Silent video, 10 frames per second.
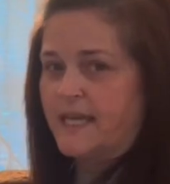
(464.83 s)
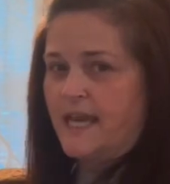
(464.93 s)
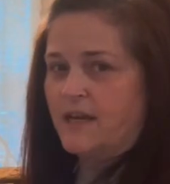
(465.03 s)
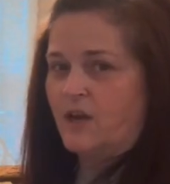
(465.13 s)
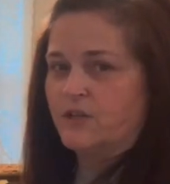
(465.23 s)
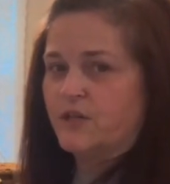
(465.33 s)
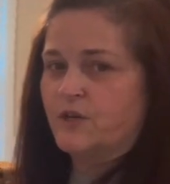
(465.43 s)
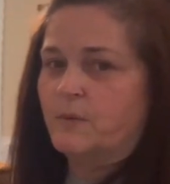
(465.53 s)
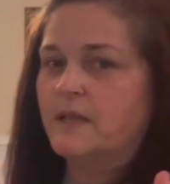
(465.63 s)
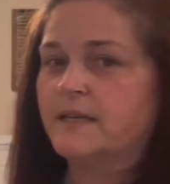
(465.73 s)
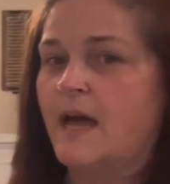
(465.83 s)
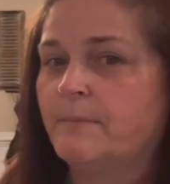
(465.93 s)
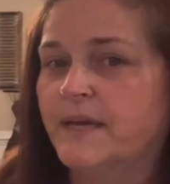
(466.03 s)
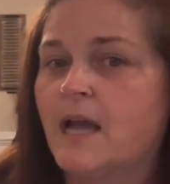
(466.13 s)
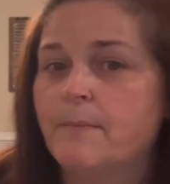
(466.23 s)
can't go to the Goodwill and
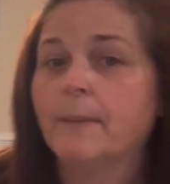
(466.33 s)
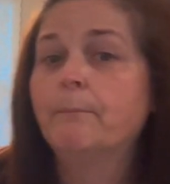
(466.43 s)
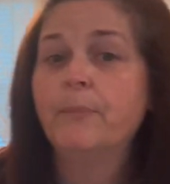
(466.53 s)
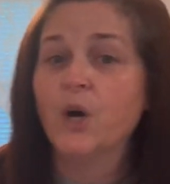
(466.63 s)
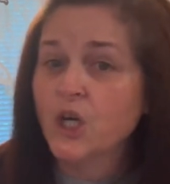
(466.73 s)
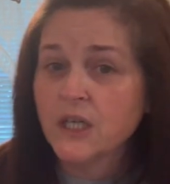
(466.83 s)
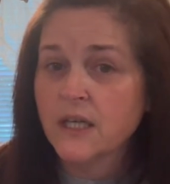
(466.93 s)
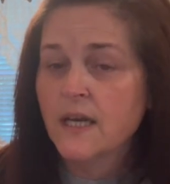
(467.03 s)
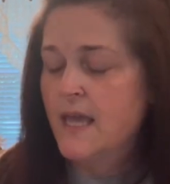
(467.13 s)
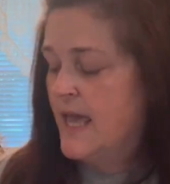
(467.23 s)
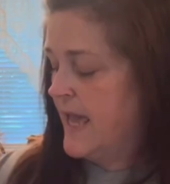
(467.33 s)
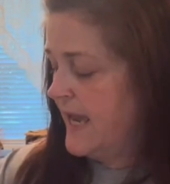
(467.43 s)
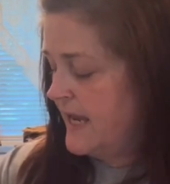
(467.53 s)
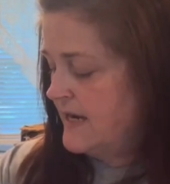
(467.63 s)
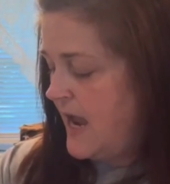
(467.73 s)
not pick up a book.
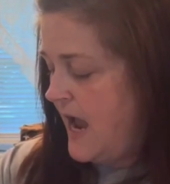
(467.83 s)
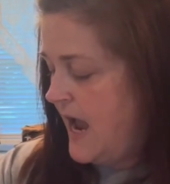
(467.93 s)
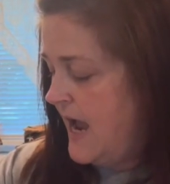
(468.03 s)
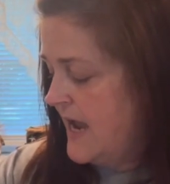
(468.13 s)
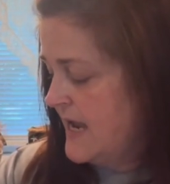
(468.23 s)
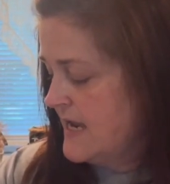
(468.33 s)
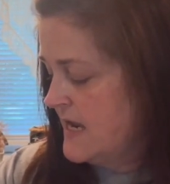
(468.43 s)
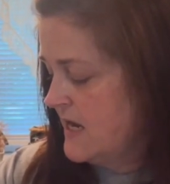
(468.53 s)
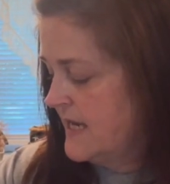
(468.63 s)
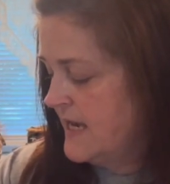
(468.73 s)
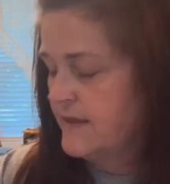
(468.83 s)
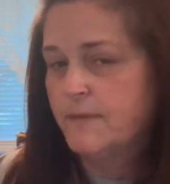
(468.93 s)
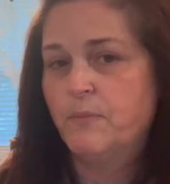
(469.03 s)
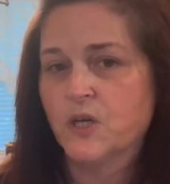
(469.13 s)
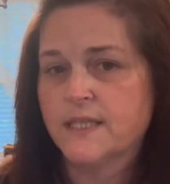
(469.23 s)
And I
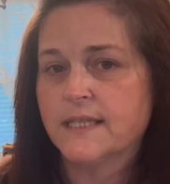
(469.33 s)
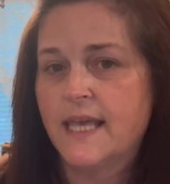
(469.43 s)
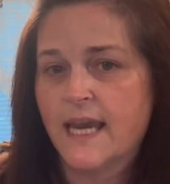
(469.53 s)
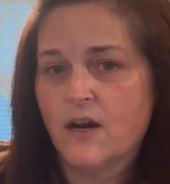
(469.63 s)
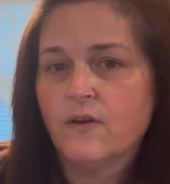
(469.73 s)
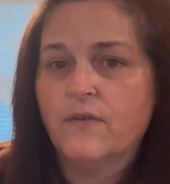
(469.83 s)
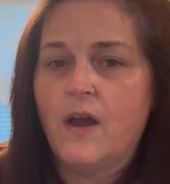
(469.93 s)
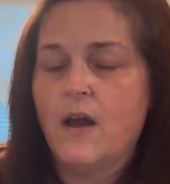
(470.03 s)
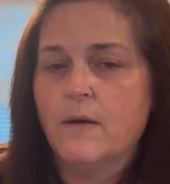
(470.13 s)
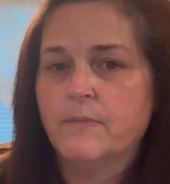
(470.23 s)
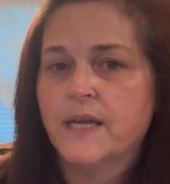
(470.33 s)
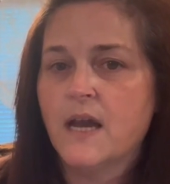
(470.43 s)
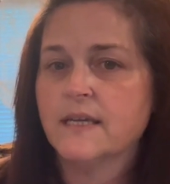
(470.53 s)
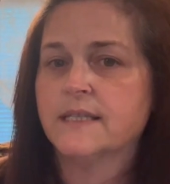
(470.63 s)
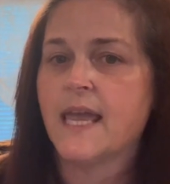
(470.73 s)
get books there
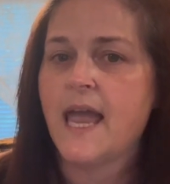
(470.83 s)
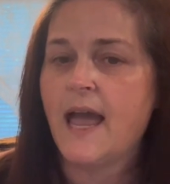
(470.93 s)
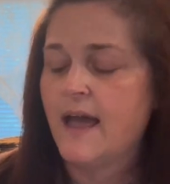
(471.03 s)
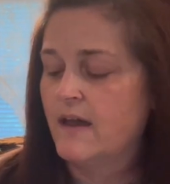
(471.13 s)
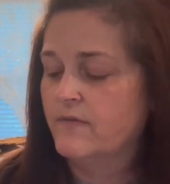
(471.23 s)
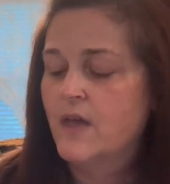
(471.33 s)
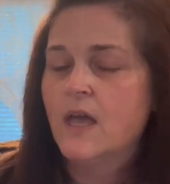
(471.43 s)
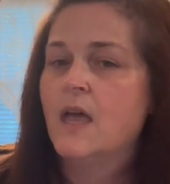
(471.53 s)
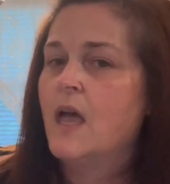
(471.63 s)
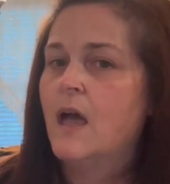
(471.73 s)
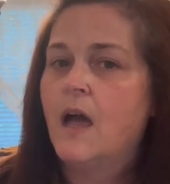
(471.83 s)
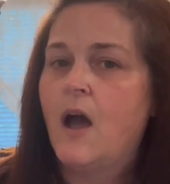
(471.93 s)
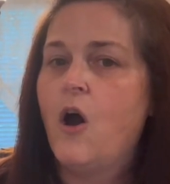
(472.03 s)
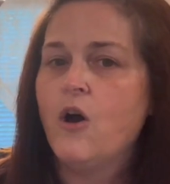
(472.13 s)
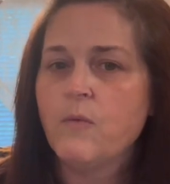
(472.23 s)
because they have
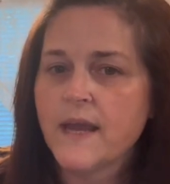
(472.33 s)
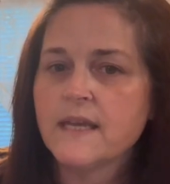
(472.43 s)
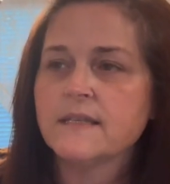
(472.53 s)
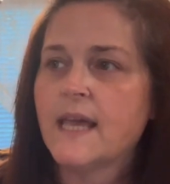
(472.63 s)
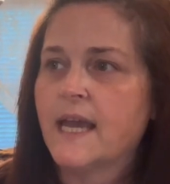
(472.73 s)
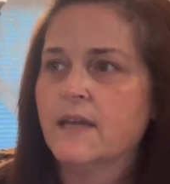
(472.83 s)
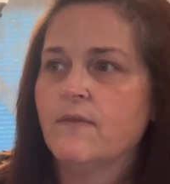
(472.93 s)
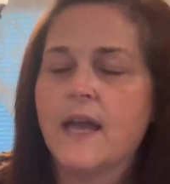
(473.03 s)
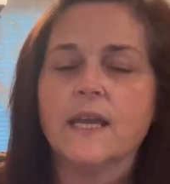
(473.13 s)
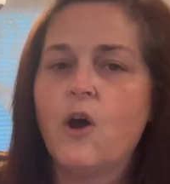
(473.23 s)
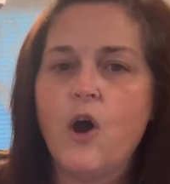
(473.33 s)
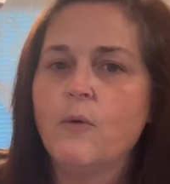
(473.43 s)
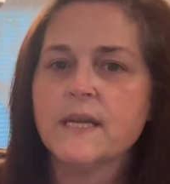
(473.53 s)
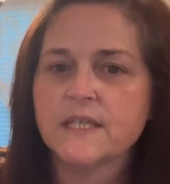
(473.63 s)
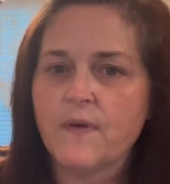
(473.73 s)
always, I can
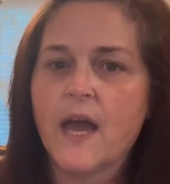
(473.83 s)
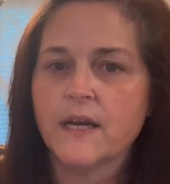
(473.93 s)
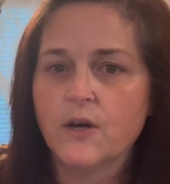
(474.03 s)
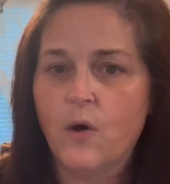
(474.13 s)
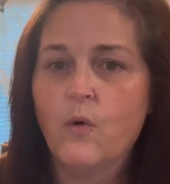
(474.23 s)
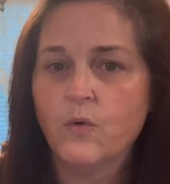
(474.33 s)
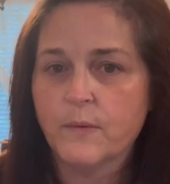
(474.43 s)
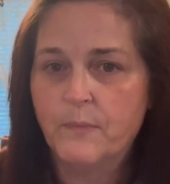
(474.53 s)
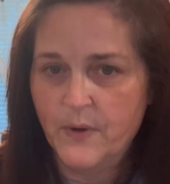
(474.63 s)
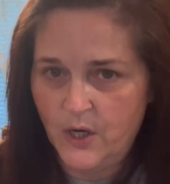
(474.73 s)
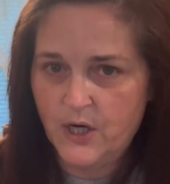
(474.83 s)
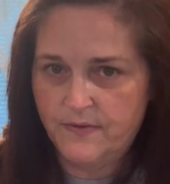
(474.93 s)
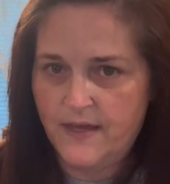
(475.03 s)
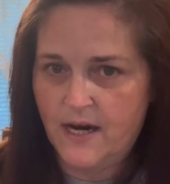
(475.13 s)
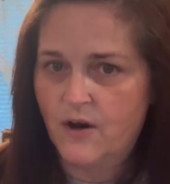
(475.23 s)
always find an old book
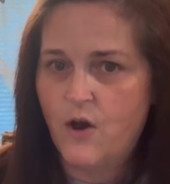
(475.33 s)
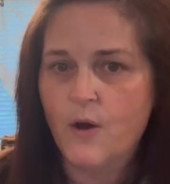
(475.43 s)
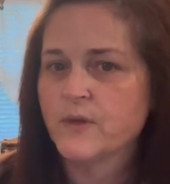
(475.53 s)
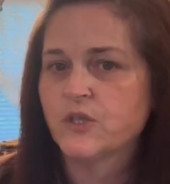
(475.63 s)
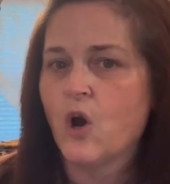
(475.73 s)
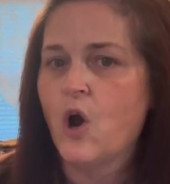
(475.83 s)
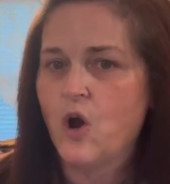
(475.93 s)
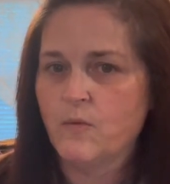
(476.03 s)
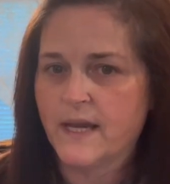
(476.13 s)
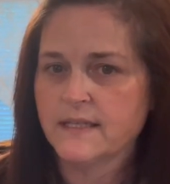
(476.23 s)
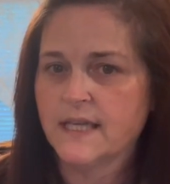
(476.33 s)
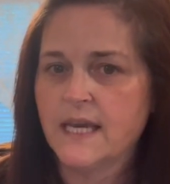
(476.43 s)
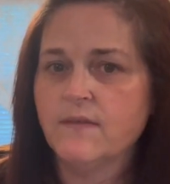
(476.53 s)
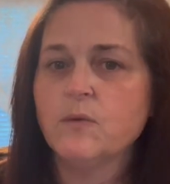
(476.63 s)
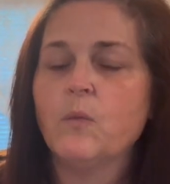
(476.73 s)
there, almost always.
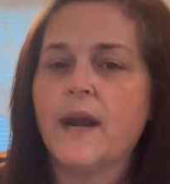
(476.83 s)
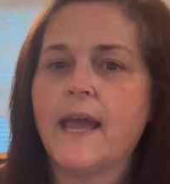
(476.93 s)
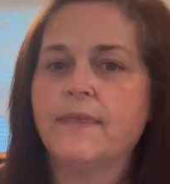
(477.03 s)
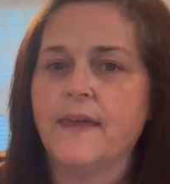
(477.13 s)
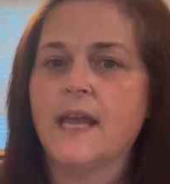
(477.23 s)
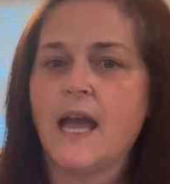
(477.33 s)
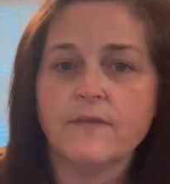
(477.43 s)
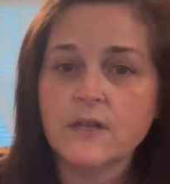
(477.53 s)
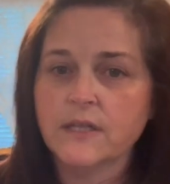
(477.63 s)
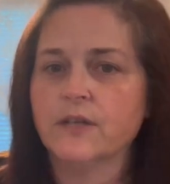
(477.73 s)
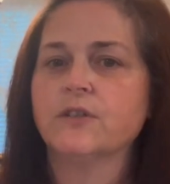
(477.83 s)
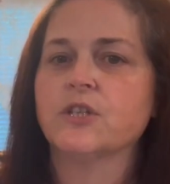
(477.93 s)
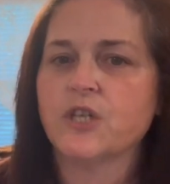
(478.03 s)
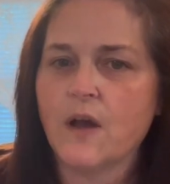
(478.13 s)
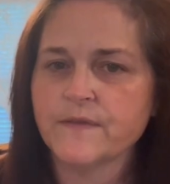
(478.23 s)
Even when I think I've cleared the
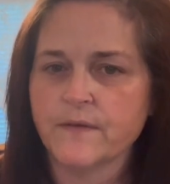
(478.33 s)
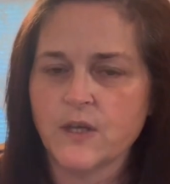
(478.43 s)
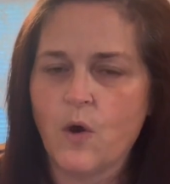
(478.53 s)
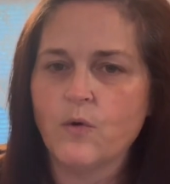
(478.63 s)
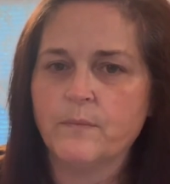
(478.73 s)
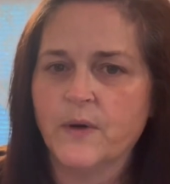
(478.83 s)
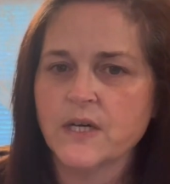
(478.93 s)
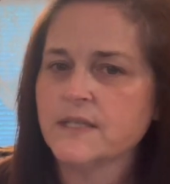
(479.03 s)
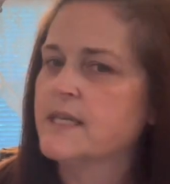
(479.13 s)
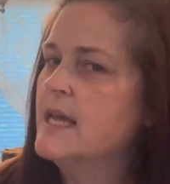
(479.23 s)
shelves of the old books,